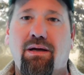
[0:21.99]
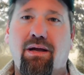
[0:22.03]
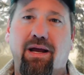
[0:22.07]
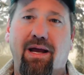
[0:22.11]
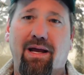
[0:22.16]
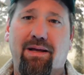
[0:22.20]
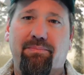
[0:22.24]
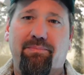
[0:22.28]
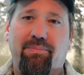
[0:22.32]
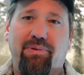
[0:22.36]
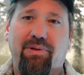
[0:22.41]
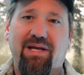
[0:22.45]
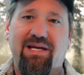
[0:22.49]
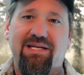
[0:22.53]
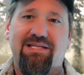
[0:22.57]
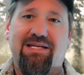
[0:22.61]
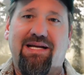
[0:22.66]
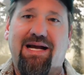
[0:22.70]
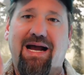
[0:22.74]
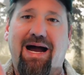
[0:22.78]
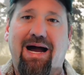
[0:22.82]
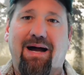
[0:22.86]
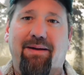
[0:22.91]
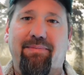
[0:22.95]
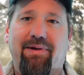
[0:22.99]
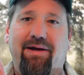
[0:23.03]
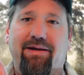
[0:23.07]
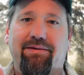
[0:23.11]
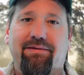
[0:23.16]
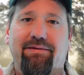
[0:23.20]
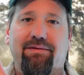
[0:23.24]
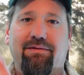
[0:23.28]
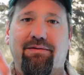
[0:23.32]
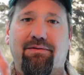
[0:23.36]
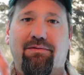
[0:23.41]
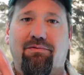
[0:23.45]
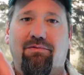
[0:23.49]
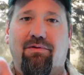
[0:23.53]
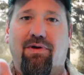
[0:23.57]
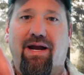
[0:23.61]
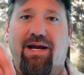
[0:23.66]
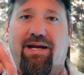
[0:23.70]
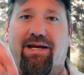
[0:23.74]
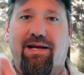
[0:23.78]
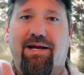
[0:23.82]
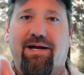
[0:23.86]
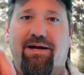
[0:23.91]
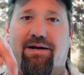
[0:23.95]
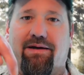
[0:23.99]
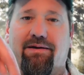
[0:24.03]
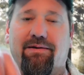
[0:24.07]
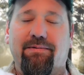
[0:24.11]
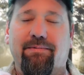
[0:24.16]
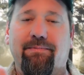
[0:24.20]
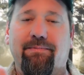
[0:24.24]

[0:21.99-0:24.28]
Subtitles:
and please comment right here.